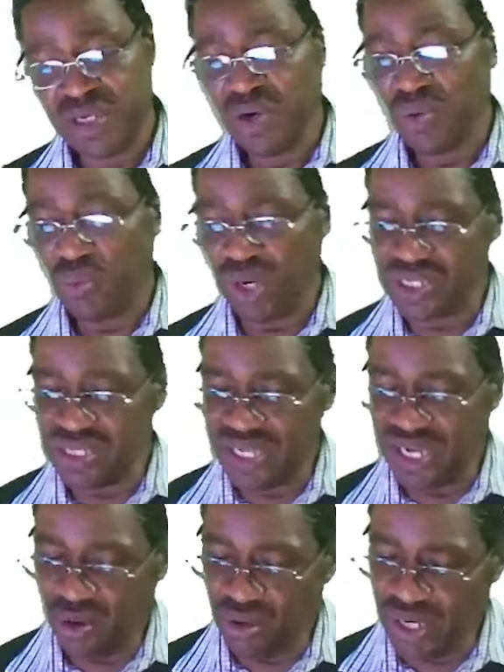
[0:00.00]
What is the
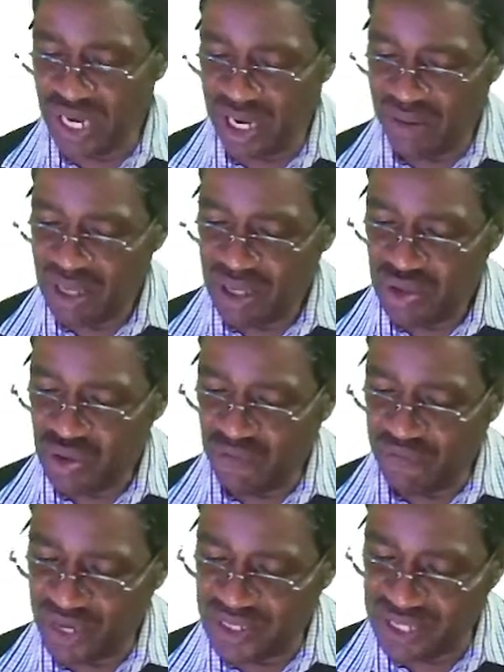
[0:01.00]
order? You are
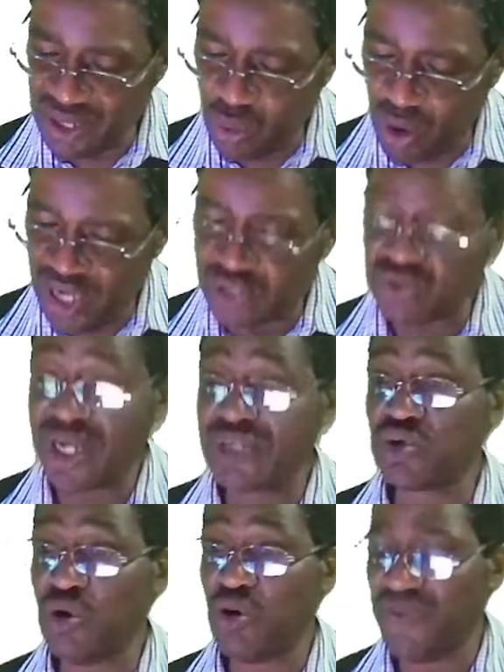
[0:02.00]
first required to write
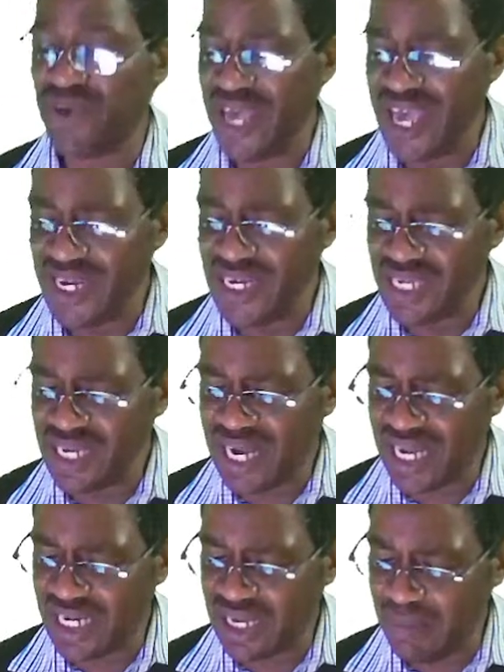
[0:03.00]
off any
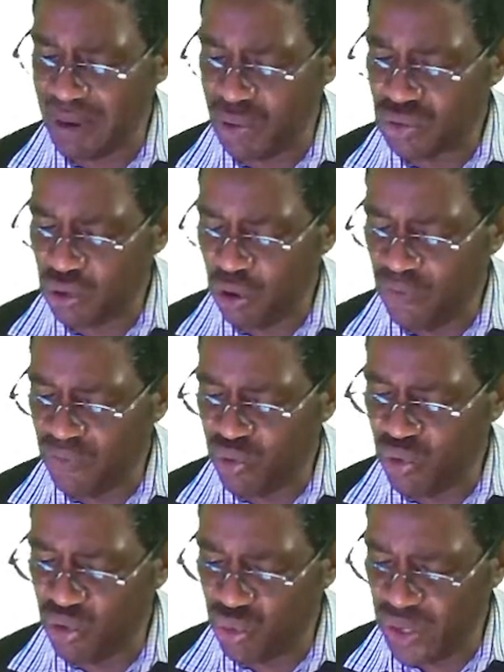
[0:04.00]
carrying amount of
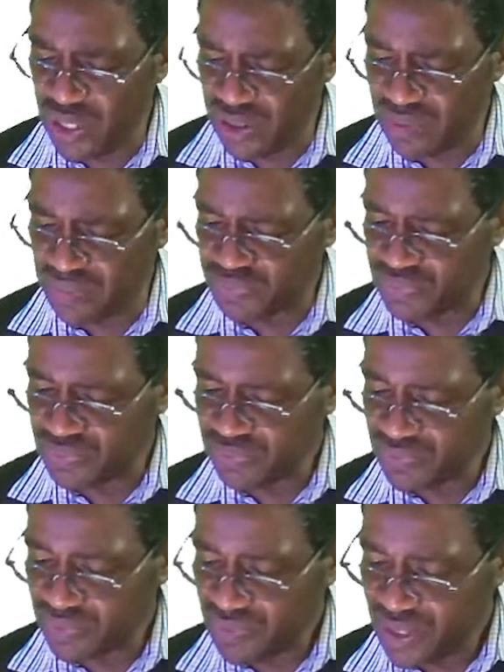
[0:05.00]
goodwill.
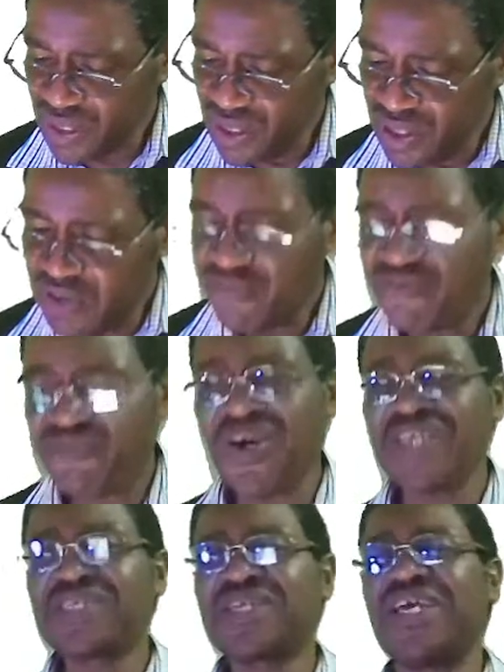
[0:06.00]

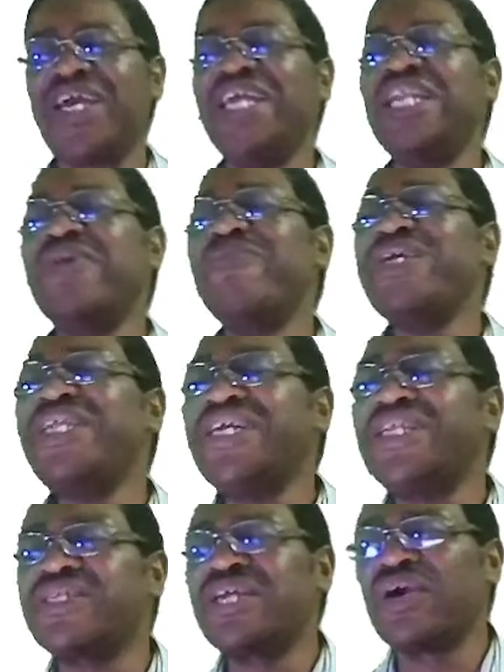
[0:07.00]
First,
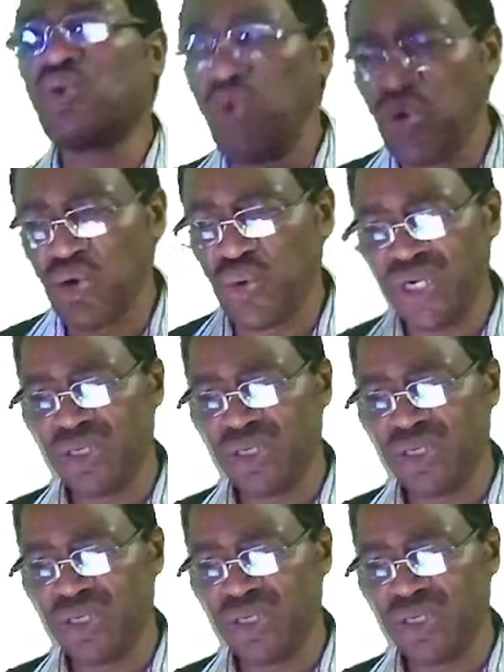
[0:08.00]
eliminate the goodwill.